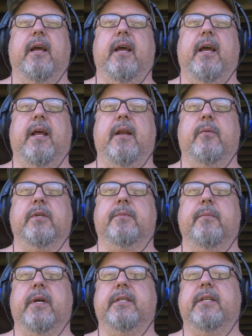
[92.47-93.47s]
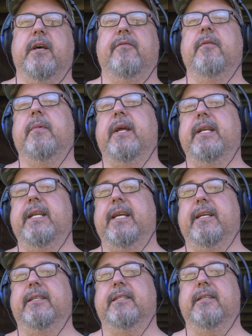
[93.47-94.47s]
and it was myself and my
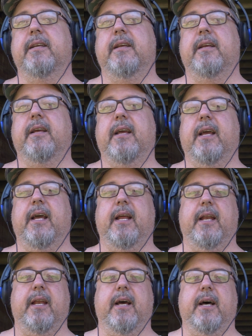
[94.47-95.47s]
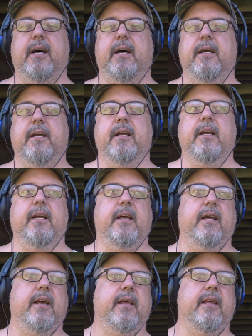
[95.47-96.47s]
niece, and
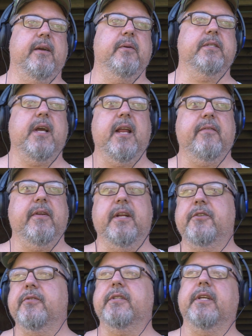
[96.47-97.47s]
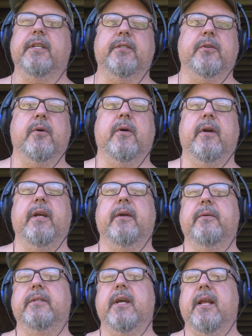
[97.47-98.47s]
it was kind of an interesting story.
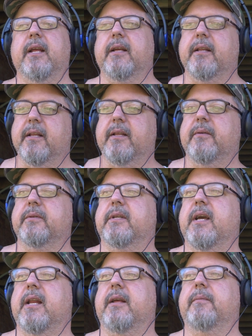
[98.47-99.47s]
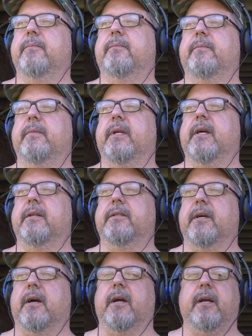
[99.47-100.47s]
It was kind of it was kind of you know
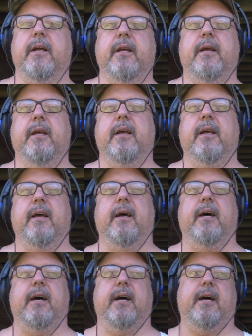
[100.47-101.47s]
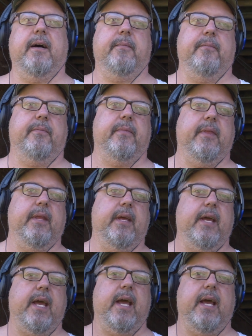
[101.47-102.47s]
dark. Um,
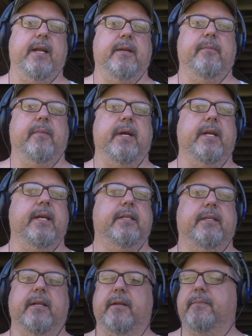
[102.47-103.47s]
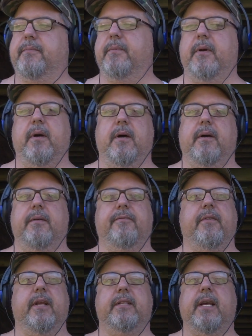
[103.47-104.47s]
and my niece did a
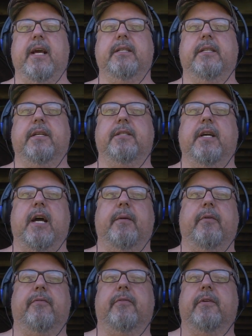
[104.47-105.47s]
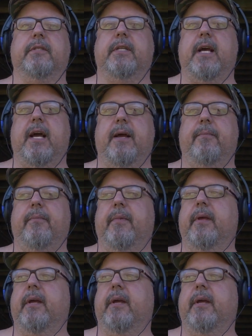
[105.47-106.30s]
fantastic job her first time